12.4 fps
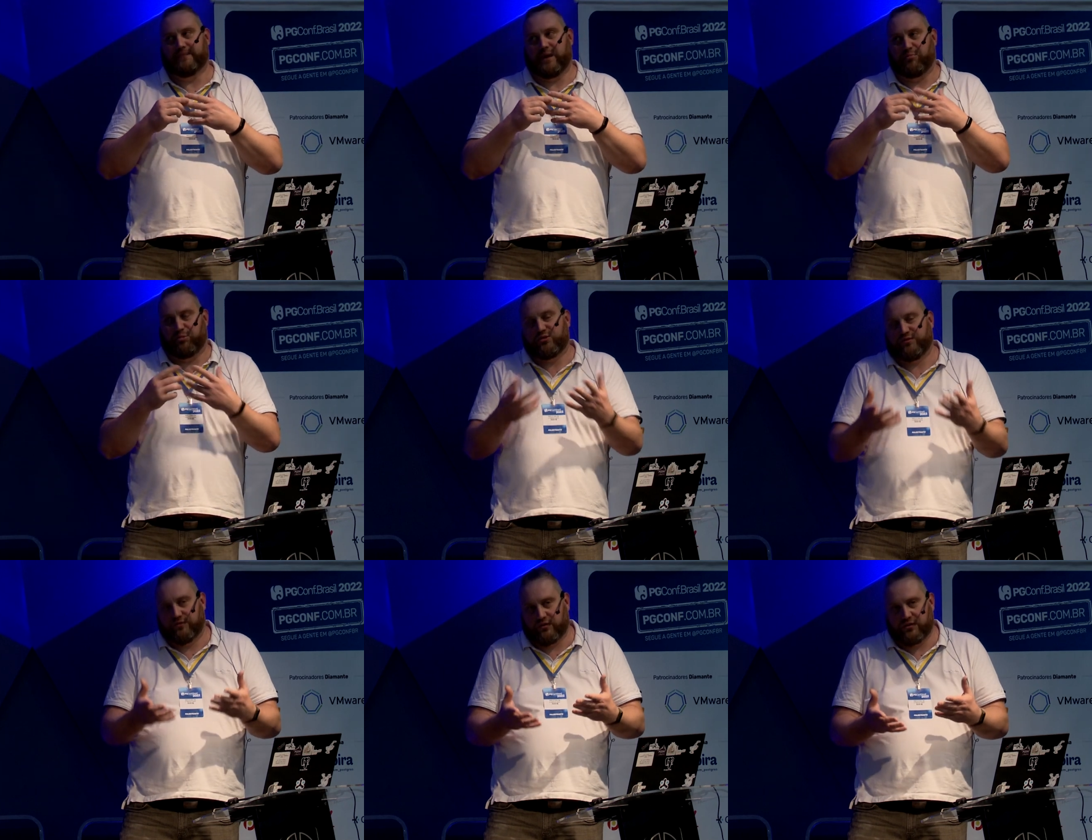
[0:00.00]
a,
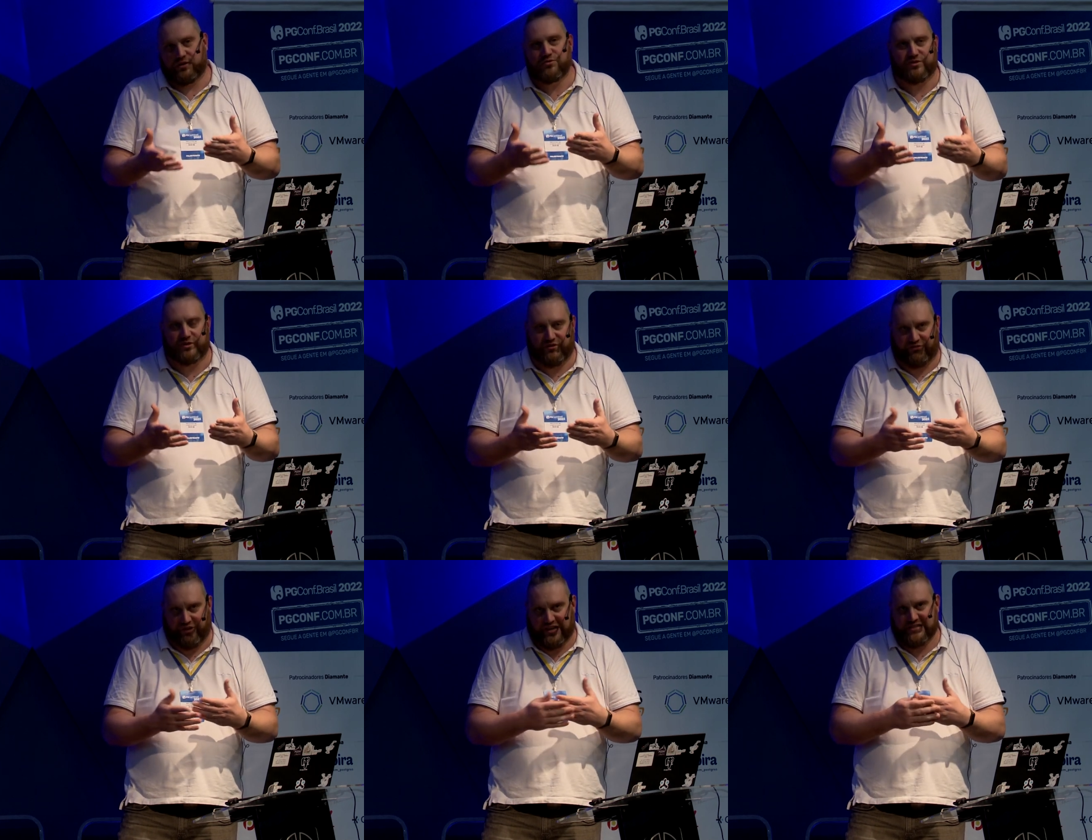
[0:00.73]
beautiful user
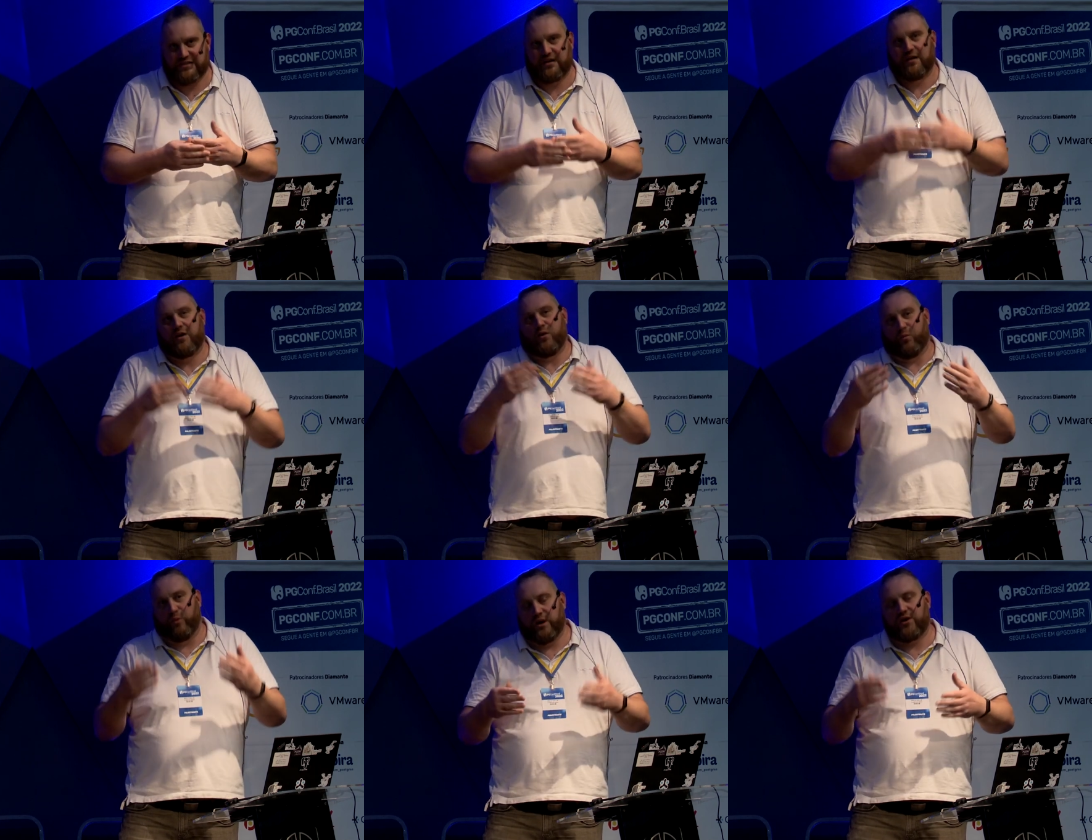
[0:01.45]
interface
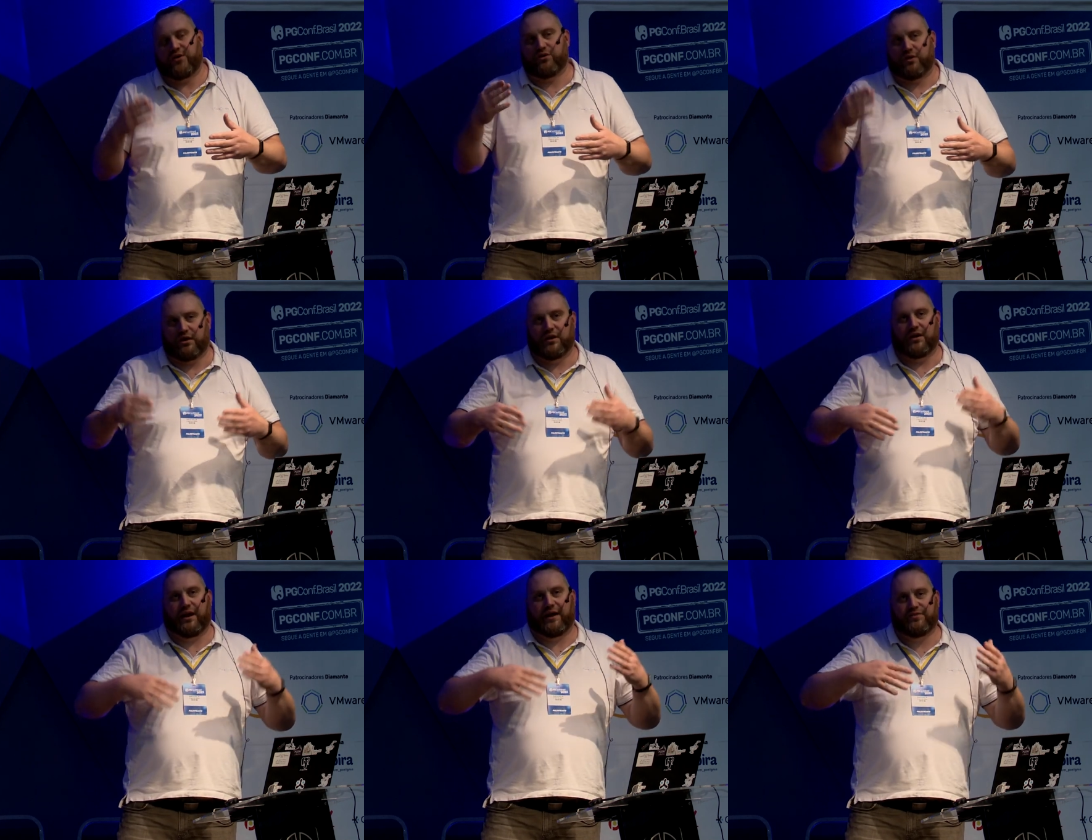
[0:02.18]
where you
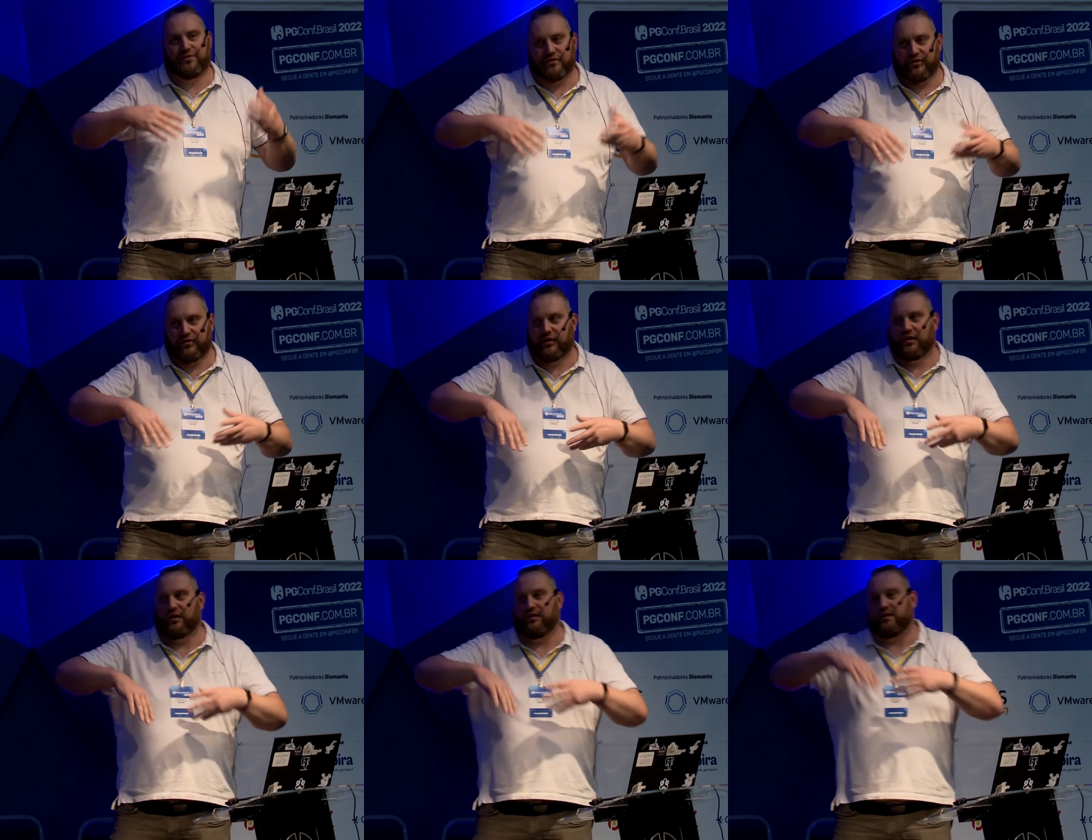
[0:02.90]
can enter
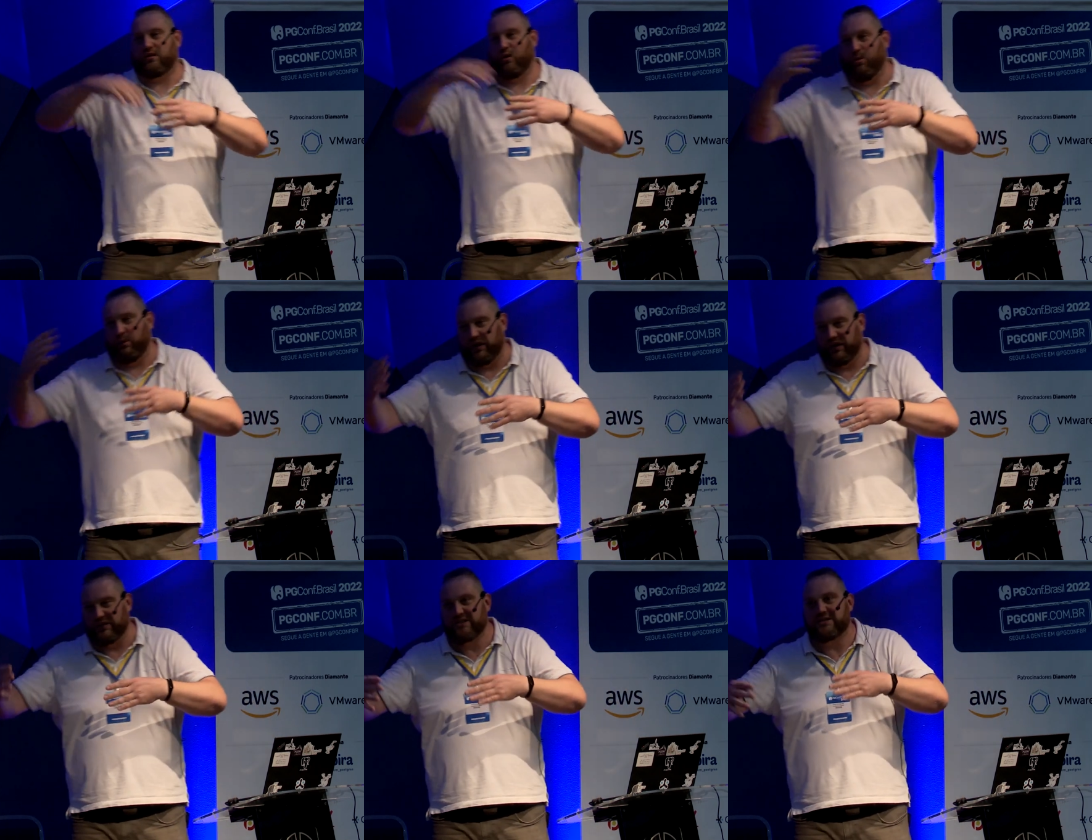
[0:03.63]
the the
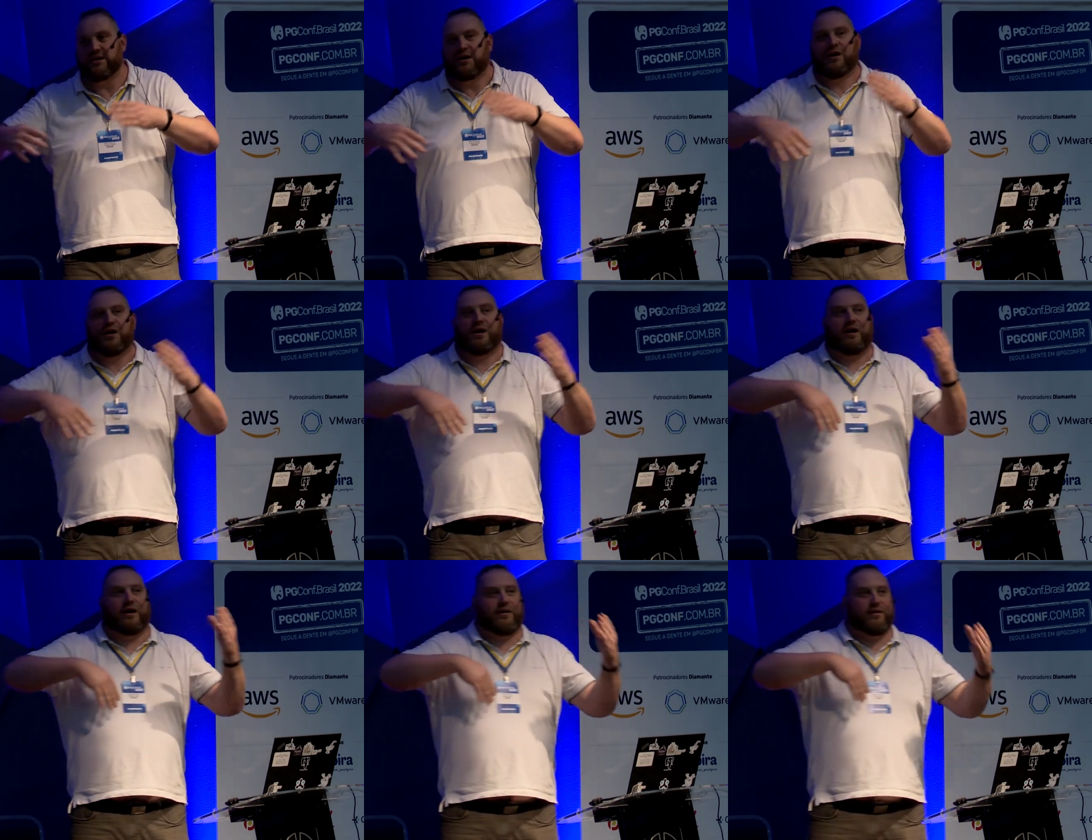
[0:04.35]
commands,
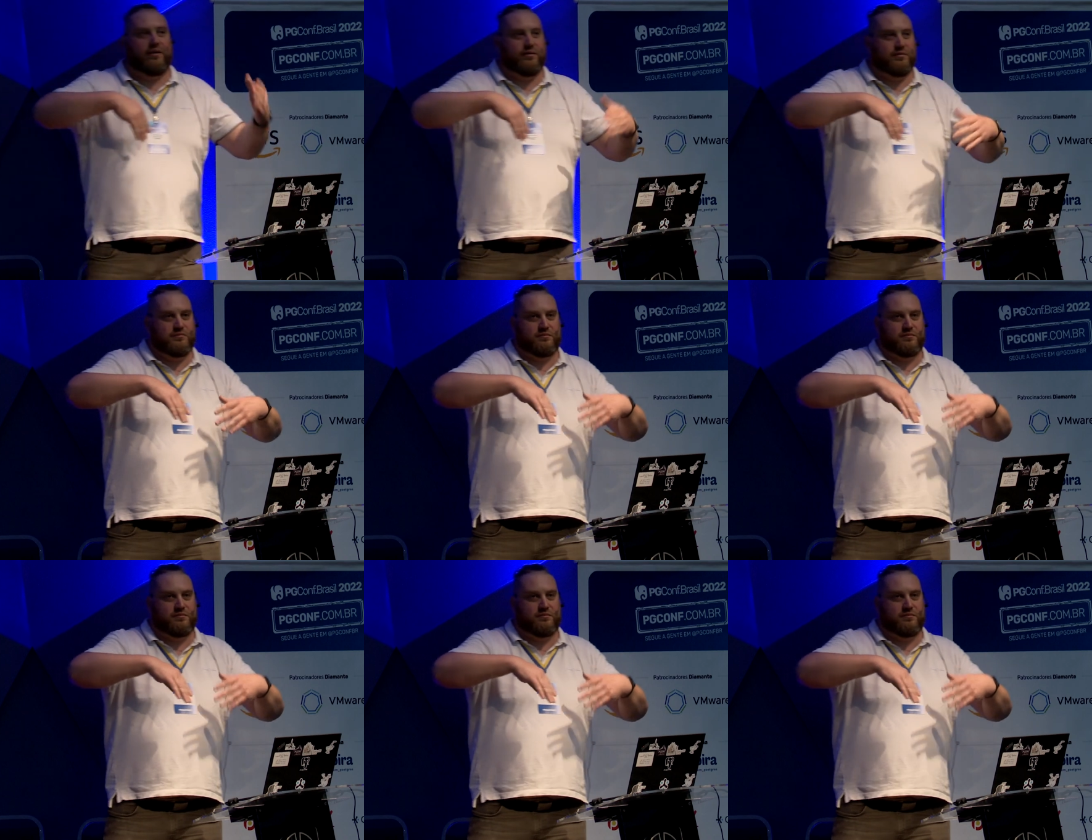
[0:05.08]
uh,